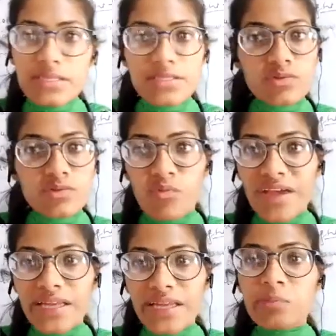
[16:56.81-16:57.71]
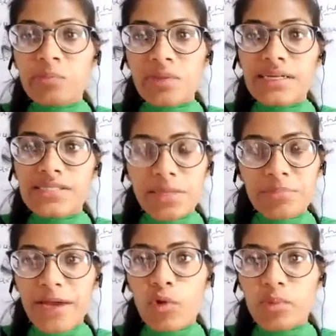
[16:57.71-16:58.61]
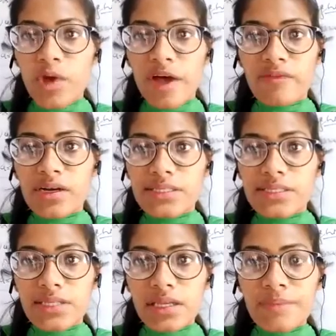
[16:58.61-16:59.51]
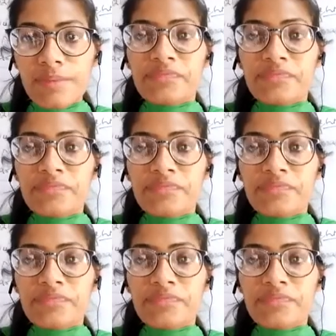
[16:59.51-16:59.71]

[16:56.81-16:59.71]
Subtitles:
This is a very simple concept. I hope you have understand